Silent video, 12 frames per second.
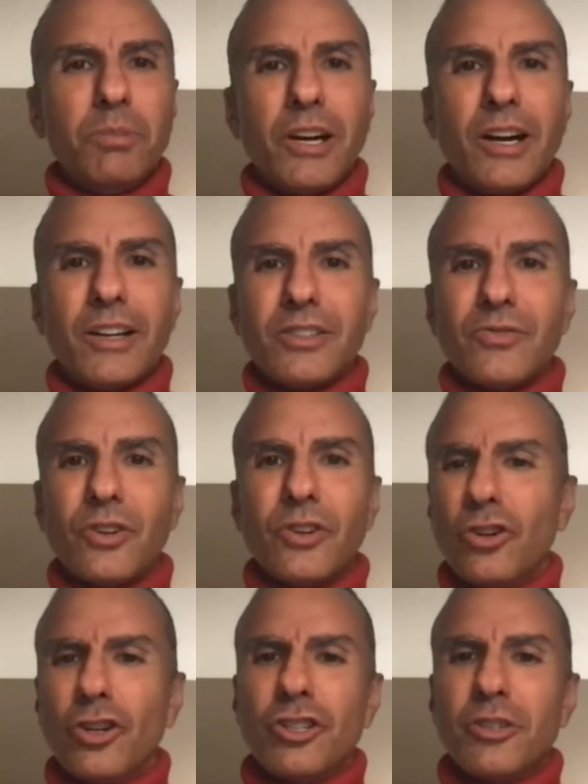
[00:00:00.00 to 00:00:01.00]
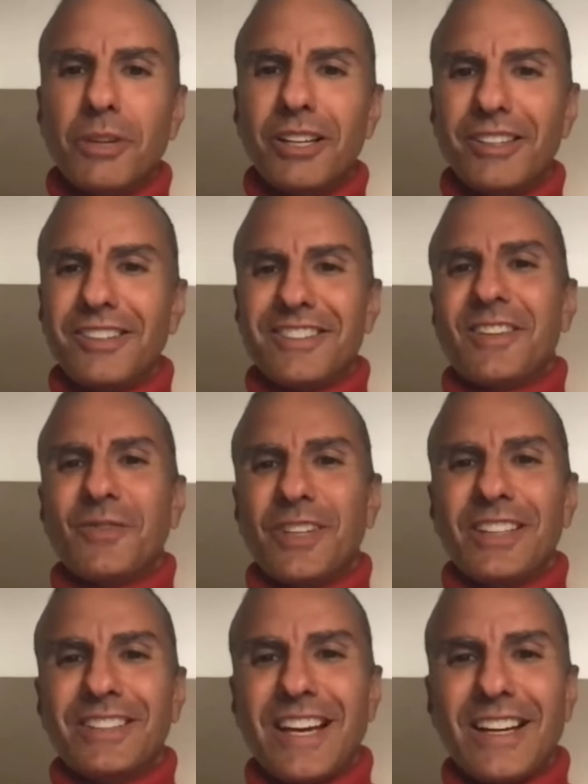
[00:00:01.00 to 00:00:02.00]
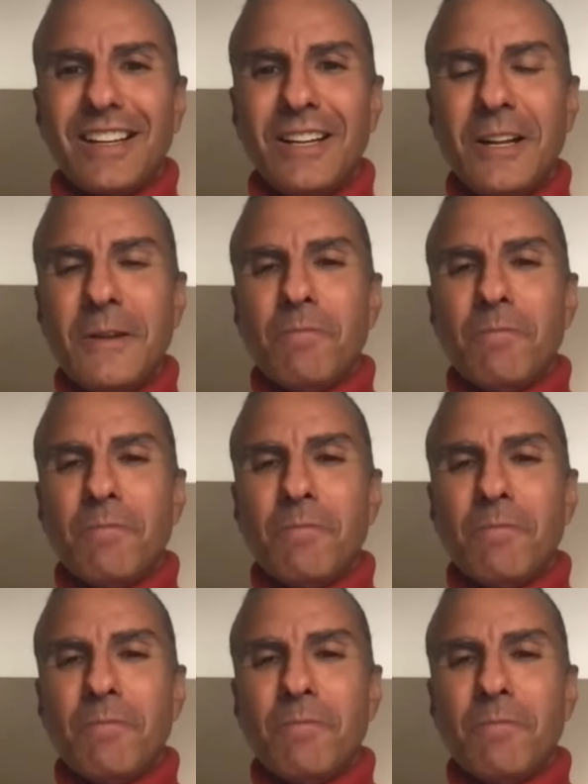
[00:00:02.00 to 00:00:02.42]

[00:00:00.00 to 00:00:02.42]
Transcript: blocks for nourishment and stuff like that.